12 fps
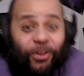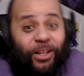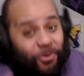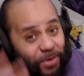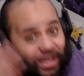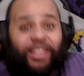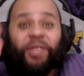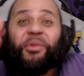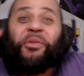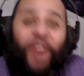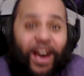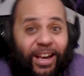we get the
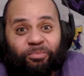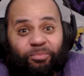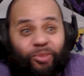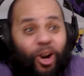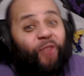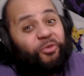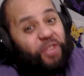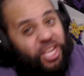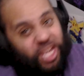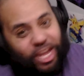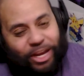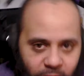fight of the
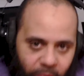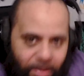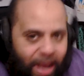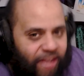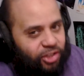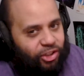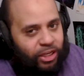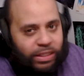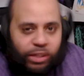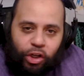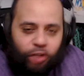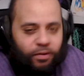year. Master Chief
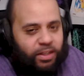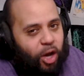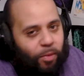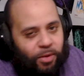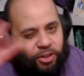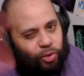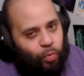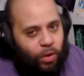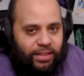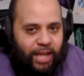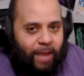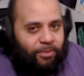took off his helmet just one
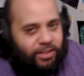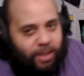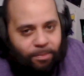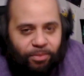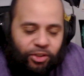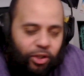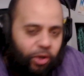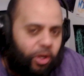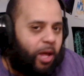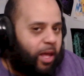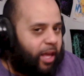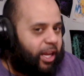time this episode,
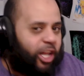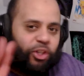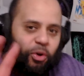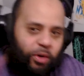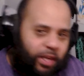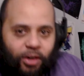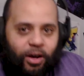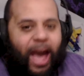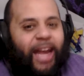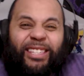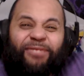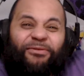and it's okay.
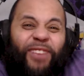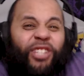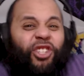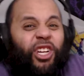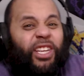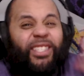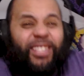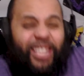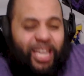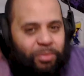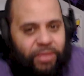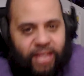I didn't visually see
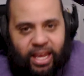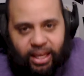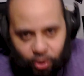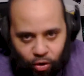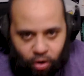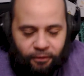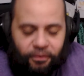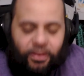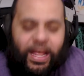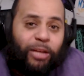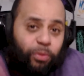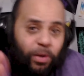him take it off. And
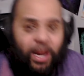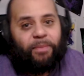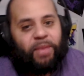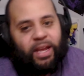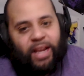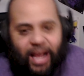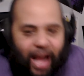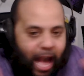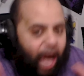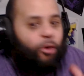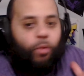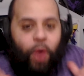that's what I mean. Like,
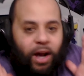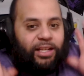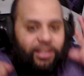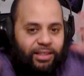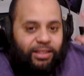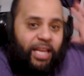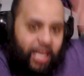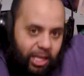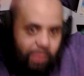I don't want to see him